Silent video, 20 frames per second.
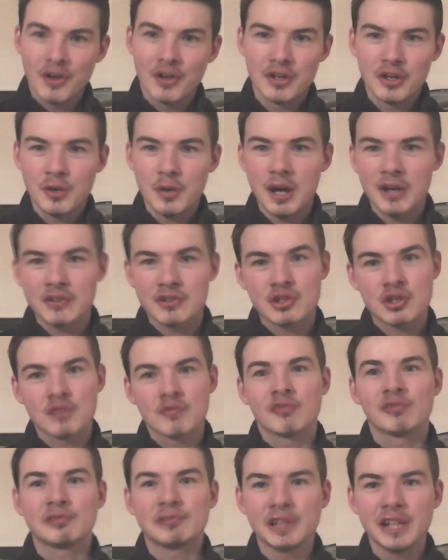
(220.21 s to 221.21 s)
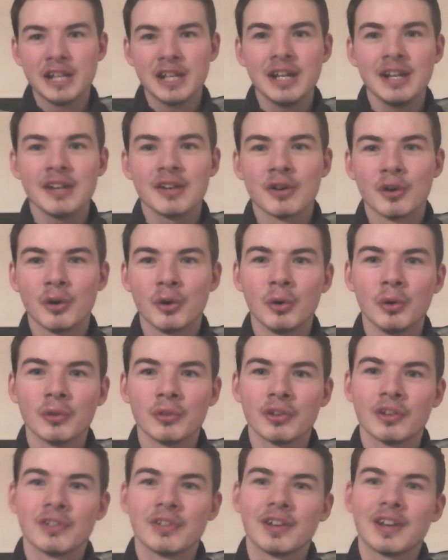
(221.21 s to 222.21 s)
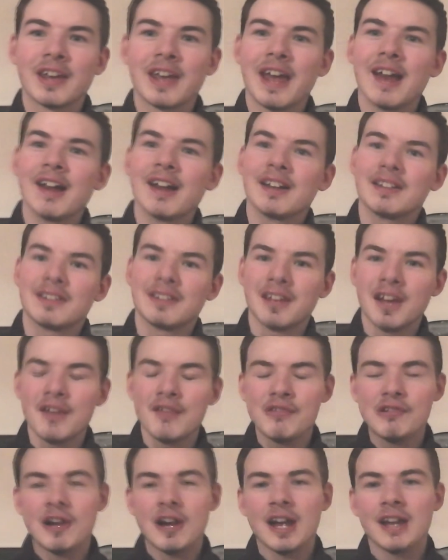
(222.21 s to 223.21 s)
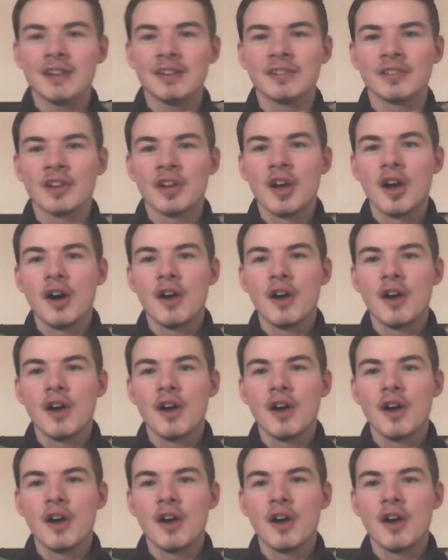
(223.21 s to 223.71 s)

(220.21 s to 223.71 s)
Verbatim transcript: You had three goals to get it at the other end